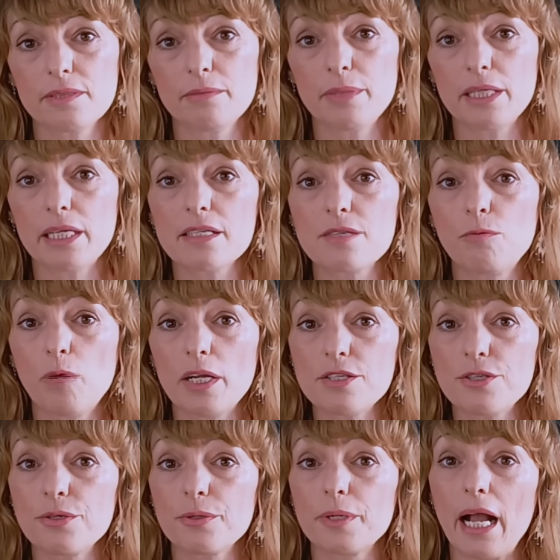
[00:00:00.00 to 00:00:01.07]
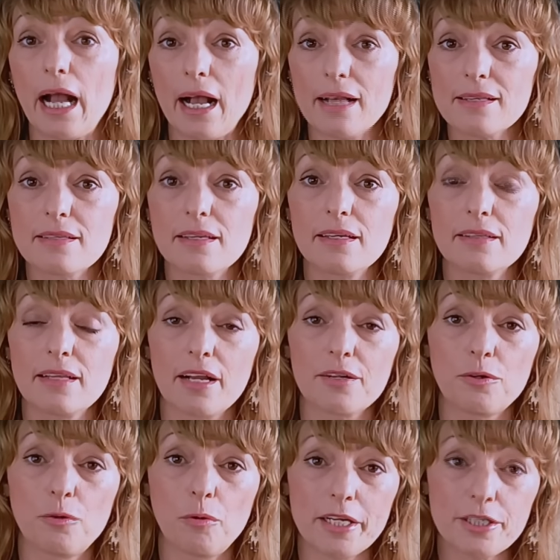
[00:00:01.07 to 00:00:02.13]
Because once you're asking that
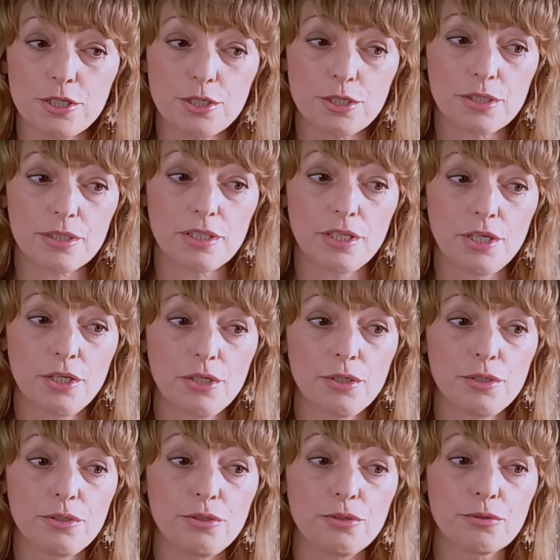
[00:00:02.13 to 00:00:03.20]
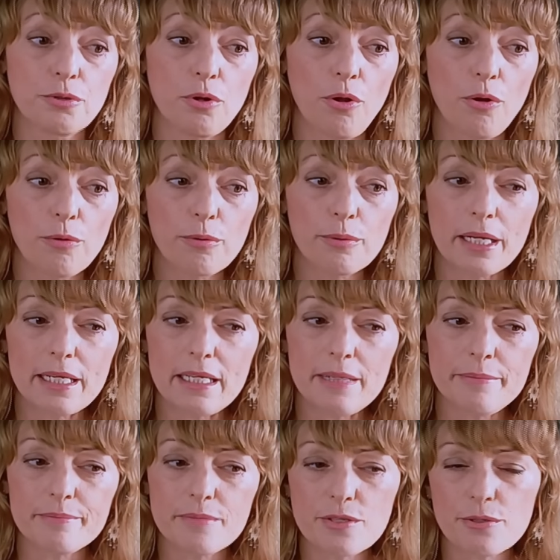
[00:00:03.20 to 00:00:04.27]
question, you're already
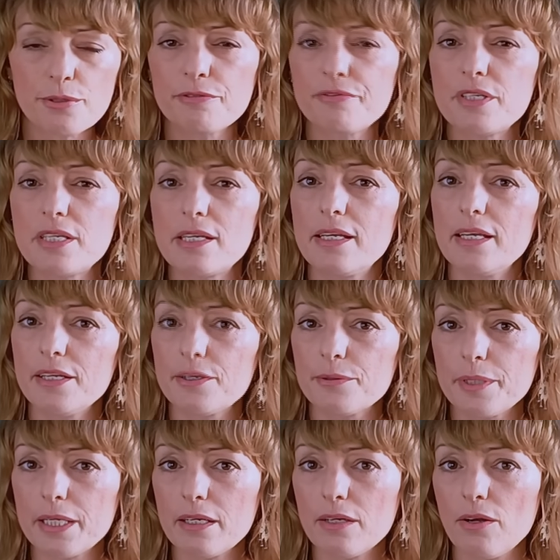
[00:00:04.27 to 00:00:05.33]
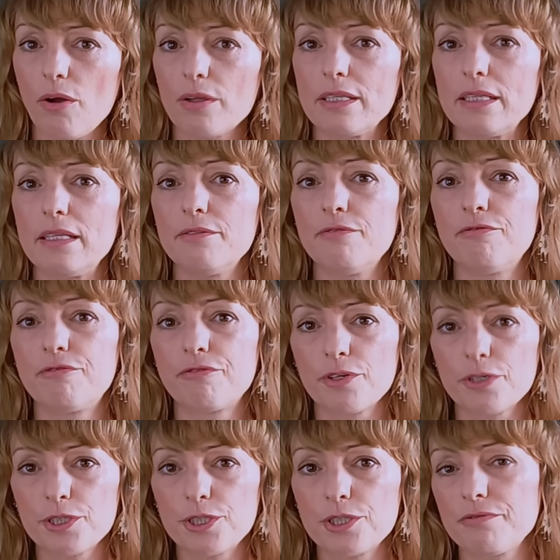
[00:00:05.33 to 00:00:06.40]
sort of teetering on the
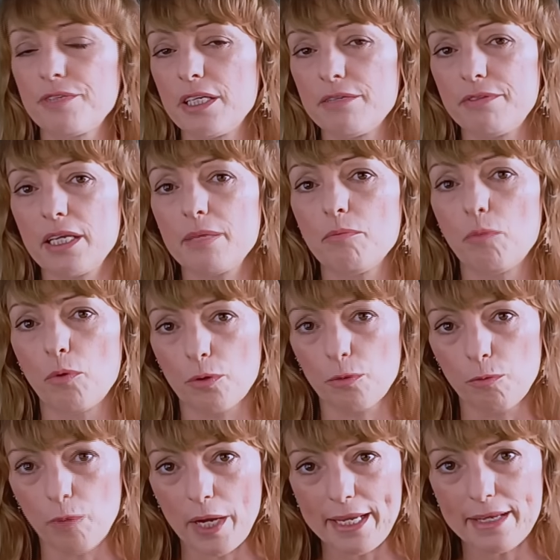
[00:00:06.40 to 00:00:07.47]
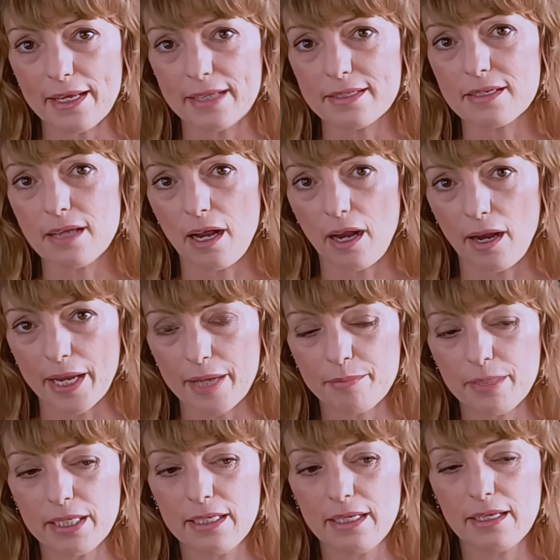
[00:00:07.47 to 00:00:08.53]
verge of giving it more weight and time
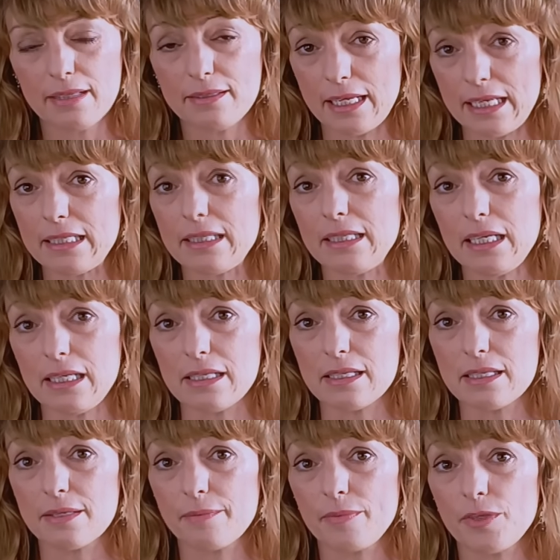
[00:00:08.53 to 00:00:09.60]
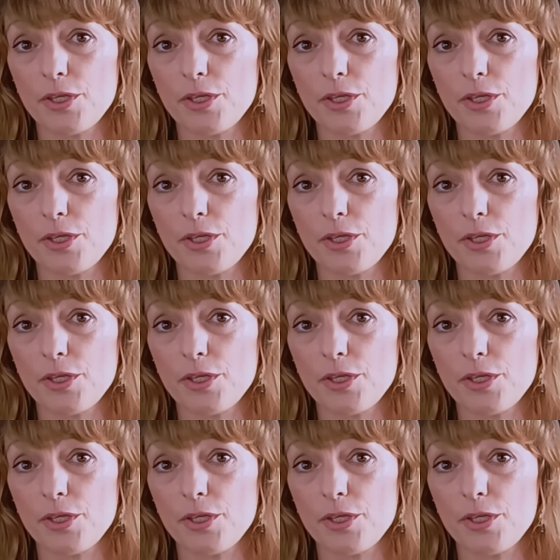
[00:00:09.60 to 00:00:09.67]
than it needs.